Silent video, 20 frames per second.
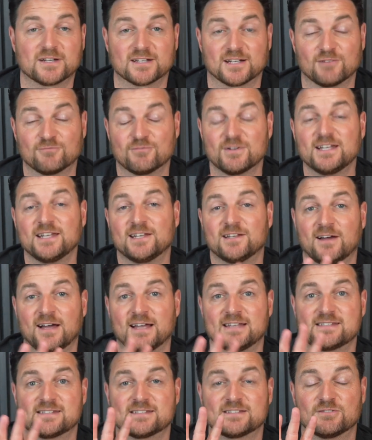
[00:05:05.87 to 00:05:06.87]
and I really
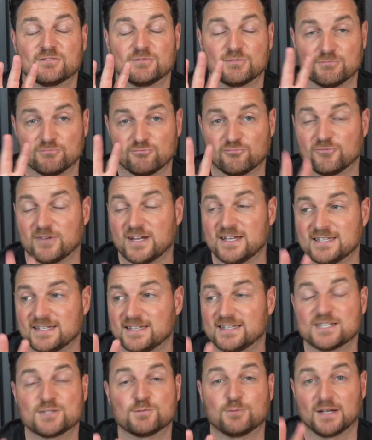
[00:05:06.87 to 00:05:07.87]
liked
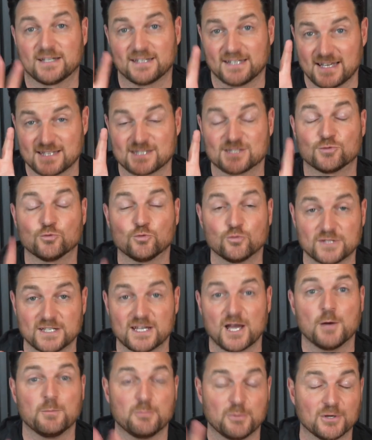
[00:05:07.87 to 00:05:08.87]
reading this one as an
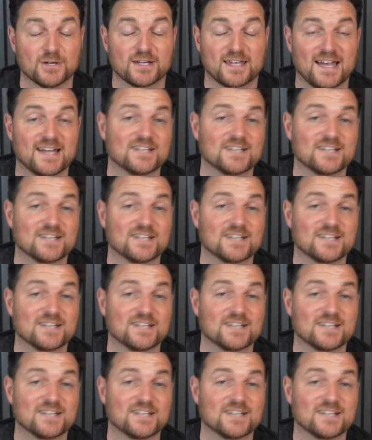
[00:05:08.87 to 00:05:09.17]
audio book,